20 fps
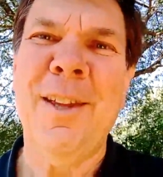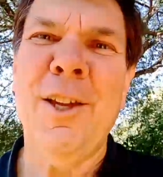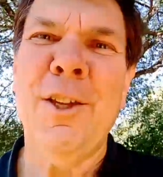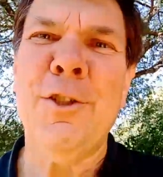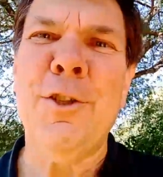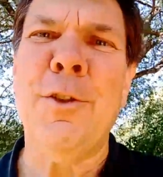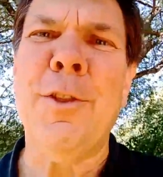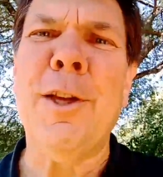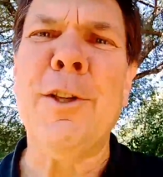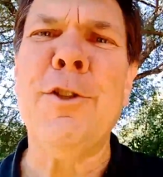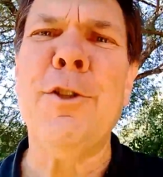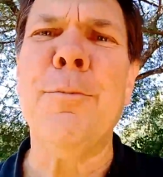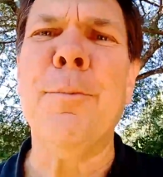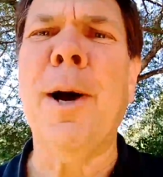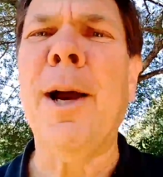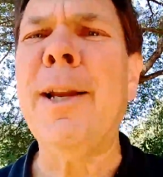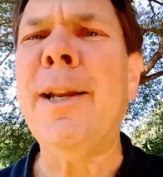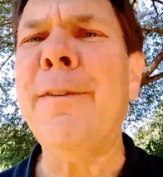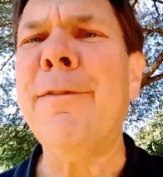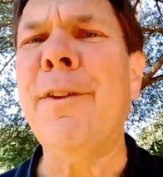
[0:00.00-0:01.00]
so that you
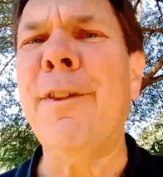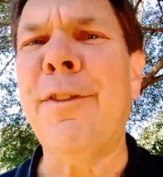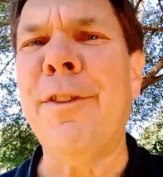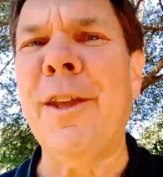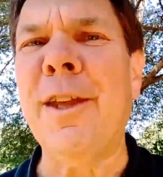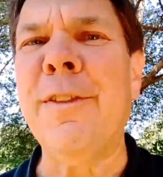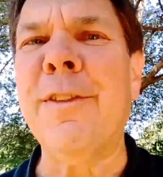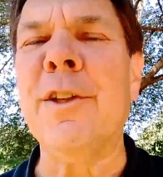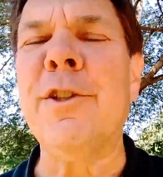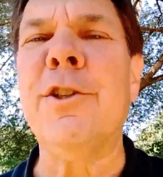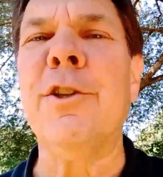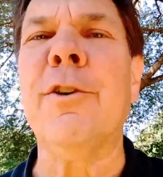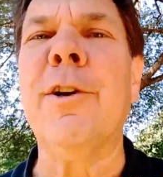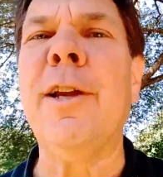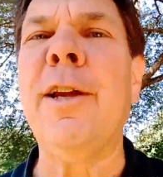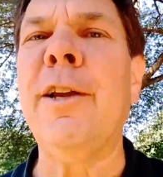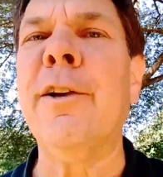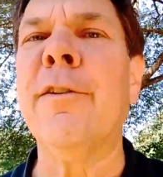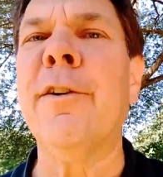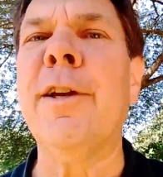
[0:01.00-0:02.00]
might even think that you're
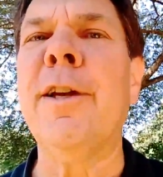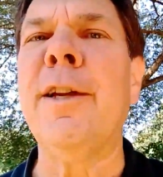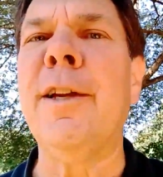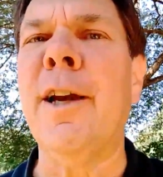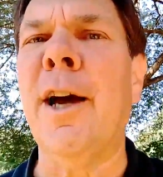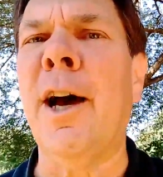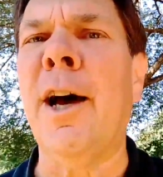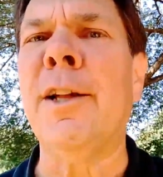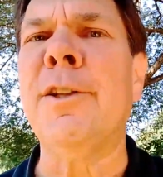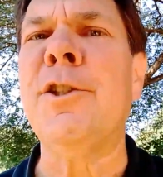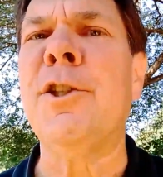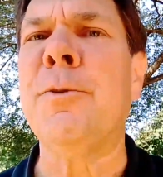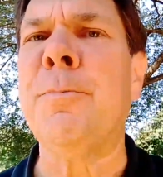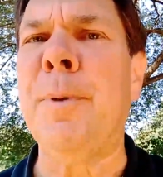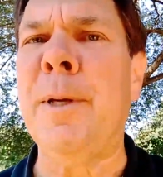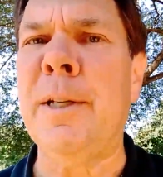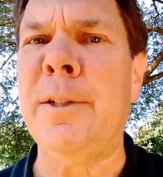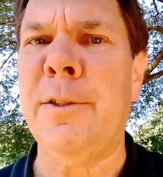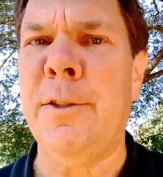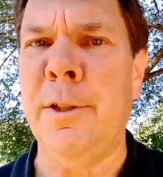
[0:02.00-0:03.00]
hearing God
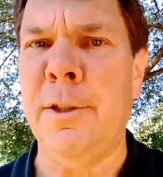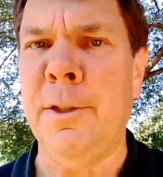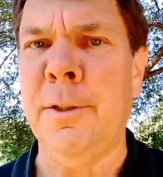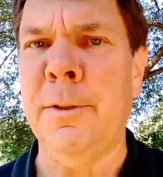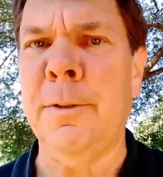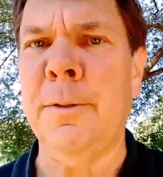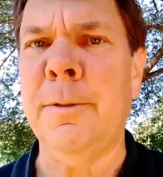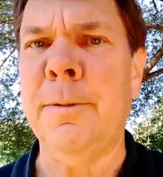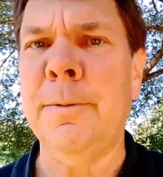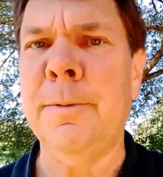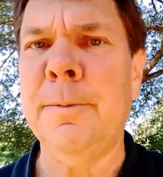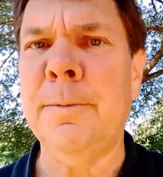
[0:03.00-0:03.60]
speak to you.